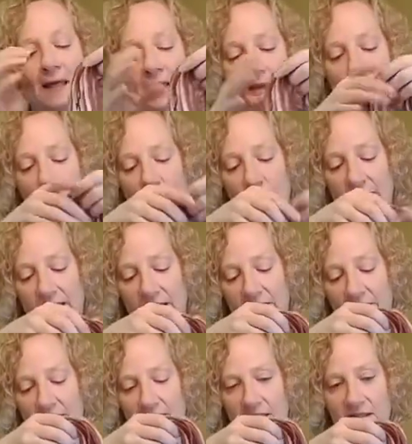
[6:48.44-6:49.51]
And we'll make
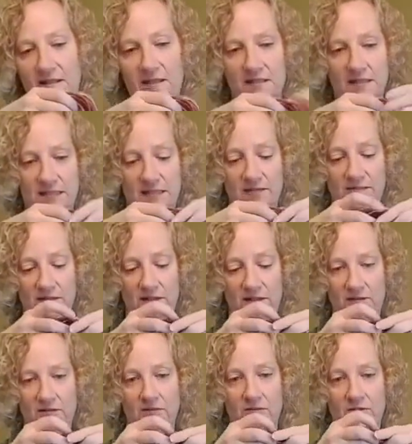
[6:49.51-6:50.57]
the ends even
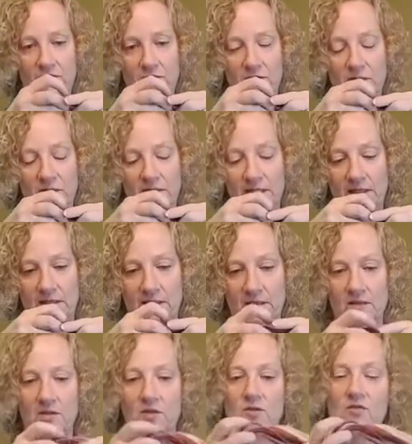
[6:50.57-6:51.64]
here shortly.
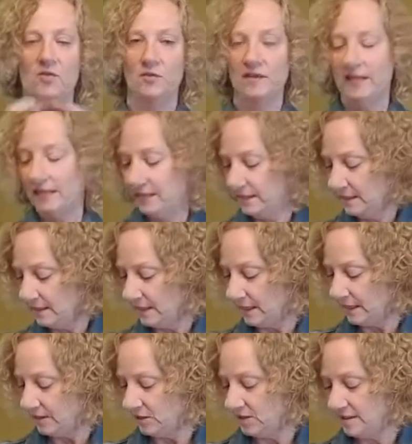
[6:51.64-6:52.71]
So then
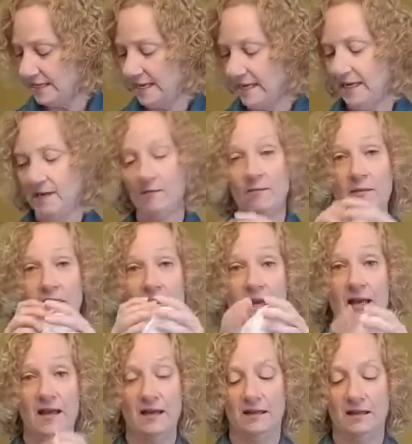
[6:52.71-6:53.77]
I just take
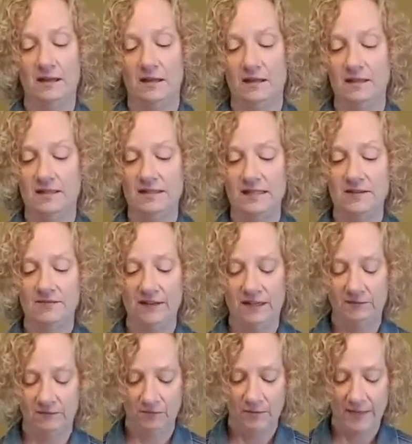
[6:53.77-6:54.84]
my stuffing
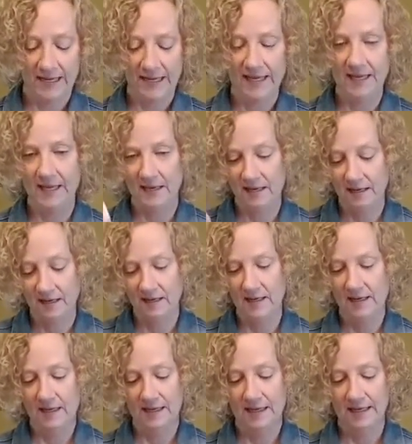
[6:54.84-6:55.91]
for my head.
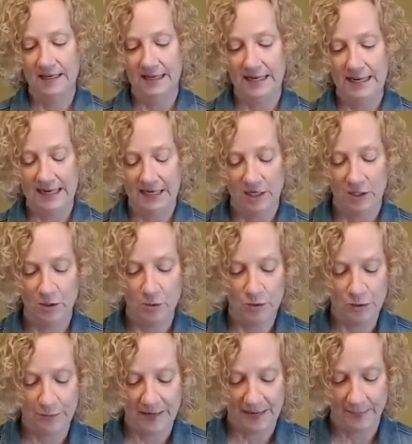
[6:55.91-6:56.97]
Again, I
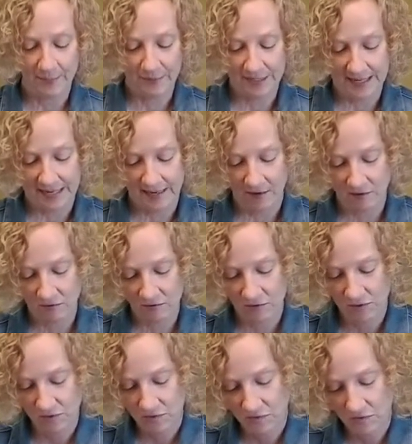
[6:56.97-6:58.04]
used paper towels,